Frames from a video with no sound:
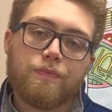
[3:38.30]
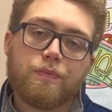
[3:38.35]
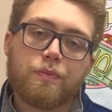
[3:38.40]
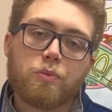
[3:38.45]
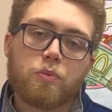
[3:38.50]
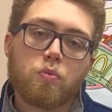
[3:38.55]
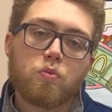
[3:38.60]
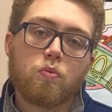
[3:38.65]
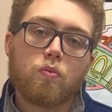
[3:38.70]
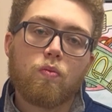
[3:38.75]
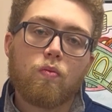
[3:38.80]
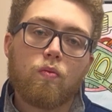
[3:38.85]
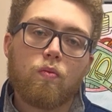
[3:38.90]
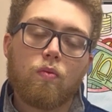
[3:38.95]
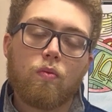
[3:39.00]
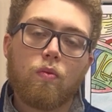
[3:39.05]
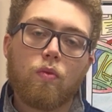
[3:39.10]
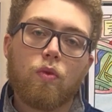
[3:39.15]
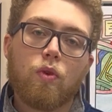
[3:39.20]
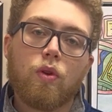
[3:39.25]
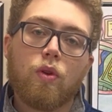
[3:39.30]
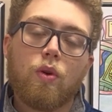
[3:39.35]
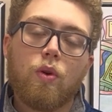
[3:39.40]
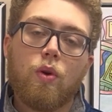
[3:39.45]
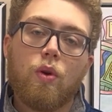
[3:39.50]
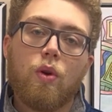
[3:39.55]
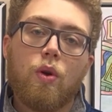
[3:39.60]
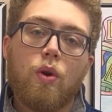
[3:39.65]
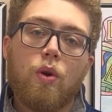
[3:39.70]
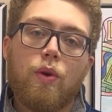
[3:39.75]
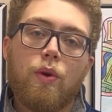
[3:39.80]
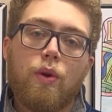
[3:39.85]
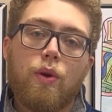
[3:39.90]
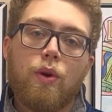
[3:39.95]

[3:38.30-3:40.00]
(no one is talking)